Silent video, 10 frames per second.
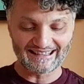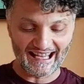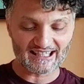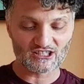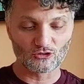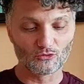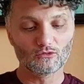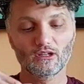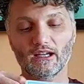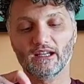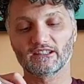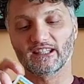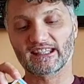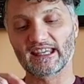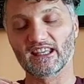next to
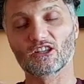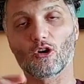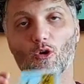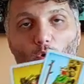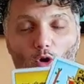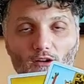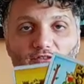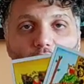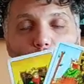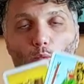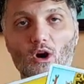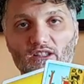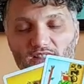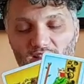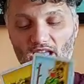the King of
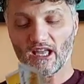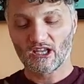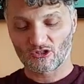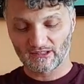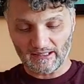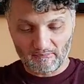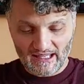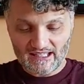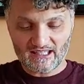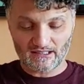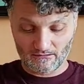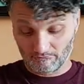Wands. So that means,